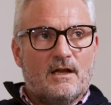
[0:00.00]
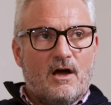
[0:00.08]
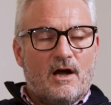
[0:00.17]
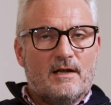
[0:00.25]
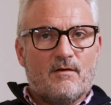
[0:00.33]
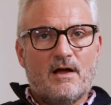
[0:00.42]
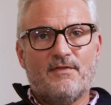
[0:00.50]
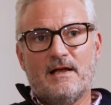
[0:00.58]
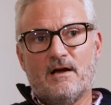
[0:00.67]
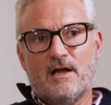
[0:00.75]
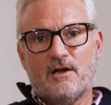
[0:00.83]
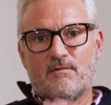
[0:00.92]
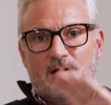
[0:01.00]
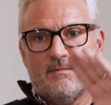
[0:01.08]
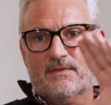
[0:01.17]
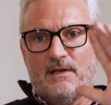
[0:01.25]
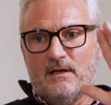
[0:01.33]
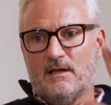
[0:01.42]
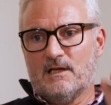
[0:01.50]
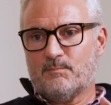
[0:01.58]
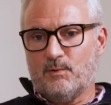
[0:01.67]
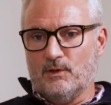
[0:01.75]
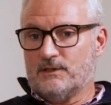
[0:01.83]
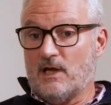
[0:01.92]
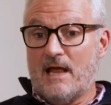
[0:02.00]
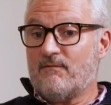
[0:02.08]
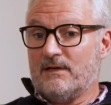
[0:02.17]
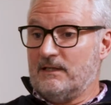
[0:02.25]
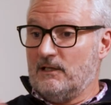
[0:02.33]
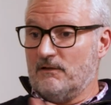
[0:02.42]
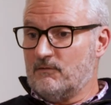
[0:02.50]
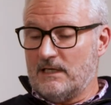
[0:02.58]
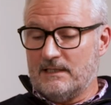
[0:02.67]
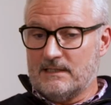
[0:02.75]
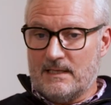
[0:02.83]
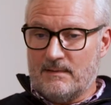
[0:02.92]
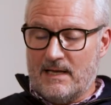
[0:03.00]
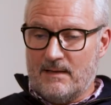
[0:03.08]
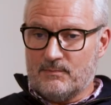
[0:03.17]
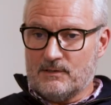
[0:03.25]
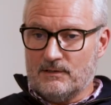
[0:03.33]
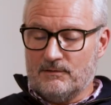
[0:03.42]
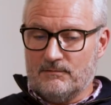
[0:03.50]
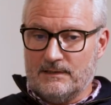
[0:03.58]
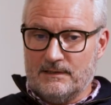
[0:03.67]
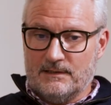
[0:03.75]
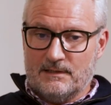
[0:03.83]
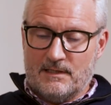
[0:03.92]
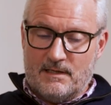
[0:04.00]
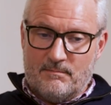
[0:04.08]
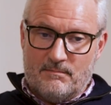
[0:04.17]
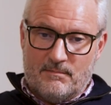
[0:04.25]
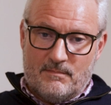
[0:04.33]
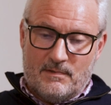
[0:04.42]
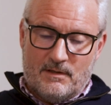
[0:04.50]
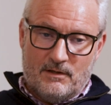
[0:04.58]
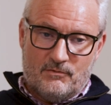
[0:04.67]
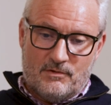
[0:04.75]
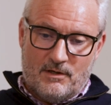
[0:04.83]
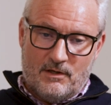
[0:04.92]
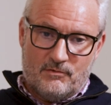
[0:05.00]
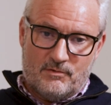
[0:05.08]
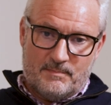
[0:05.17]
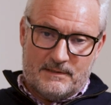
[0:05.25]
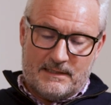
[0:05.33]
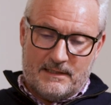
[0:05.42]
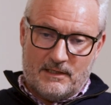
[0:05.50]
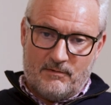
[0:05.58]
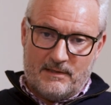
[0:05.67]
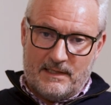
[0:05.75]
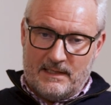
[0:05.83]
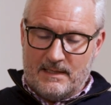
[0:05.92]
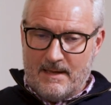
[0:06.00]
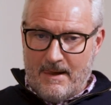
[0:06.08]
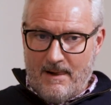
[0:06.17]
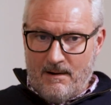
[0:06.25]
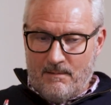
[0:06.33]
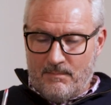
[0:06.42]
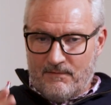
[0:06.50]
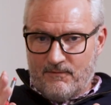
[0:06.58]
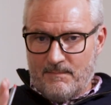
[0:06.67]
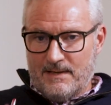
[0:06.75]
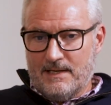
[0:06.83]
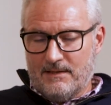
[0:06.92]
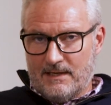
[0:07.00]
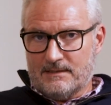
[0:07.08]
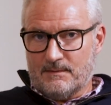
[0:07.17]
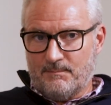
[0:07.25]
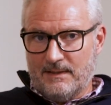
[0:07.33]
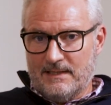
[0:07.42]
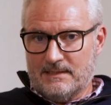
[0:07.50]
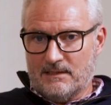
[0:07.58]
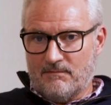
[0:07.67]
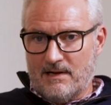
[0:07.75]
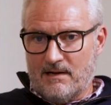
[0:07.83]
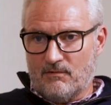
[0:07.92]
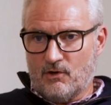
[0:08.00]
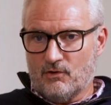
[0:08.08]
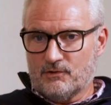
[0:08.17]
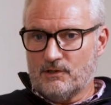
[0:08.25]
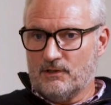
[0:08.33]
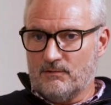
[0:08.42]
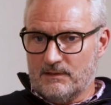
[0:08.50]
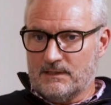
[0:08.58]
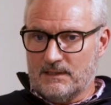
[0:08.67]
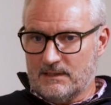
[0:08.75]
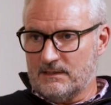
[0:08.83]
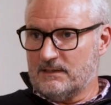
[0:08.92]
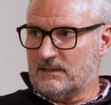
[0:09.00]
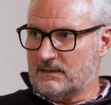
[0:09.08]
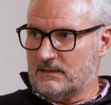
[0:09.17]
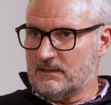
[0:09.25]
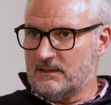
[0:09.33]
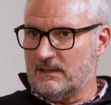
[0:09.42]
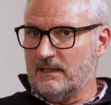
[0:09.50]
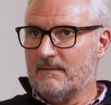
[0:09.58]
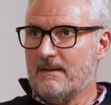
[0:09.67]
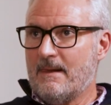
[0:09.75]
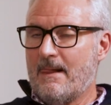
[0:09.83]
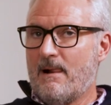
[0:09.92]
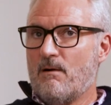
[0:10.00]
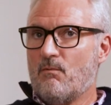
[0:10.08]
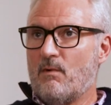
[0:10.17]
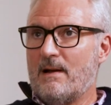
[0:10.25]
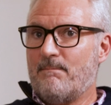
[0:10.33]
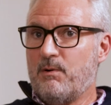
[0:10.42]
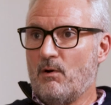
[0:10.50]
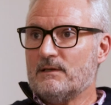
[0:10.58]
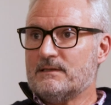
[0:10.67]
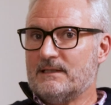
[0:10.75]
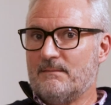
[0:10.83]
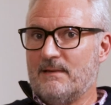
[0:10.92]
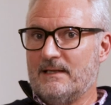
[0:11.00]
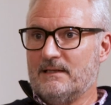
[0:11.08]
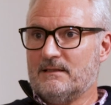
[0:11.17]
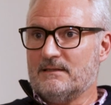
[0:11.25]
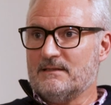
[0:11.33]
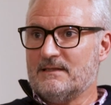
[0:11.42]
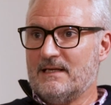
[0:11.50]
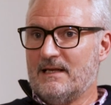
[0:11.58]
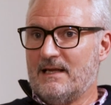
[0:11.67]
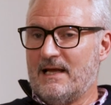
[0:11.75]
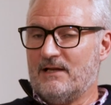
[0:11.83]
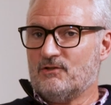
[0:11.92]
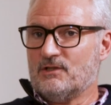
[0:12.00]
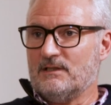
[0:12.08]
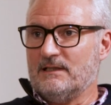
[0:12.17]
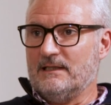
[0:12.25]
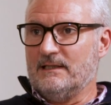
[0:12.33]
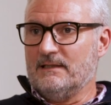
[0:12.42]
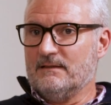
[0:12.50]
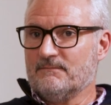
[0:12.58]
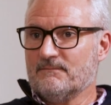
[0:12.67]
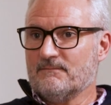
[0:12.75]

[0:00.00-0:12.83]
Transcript: I think I agree with the last point. So everything you've said is absolutely 100% agree. But for me, there's a piece around continuity and consistency where policymakers actually,